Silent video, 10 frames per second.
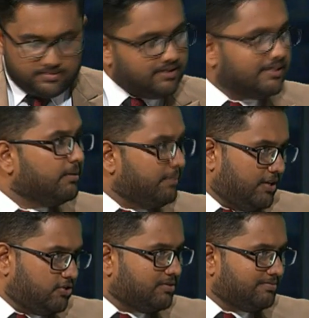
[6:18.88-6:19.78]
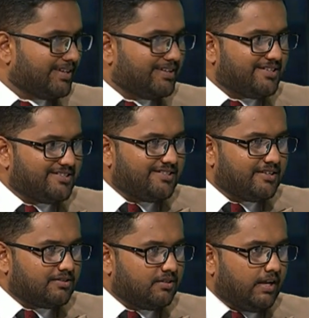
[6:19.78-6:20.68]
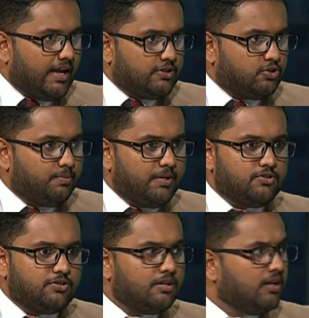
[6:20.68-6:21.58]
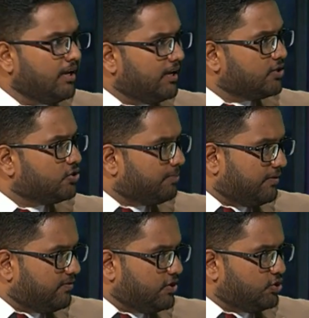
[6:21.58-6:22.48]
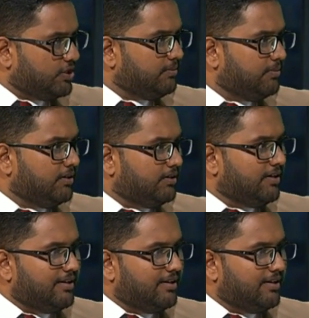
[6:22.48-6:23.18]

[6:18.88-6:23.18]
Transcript: damaged. It's just, as you mentioned, a superficial burn.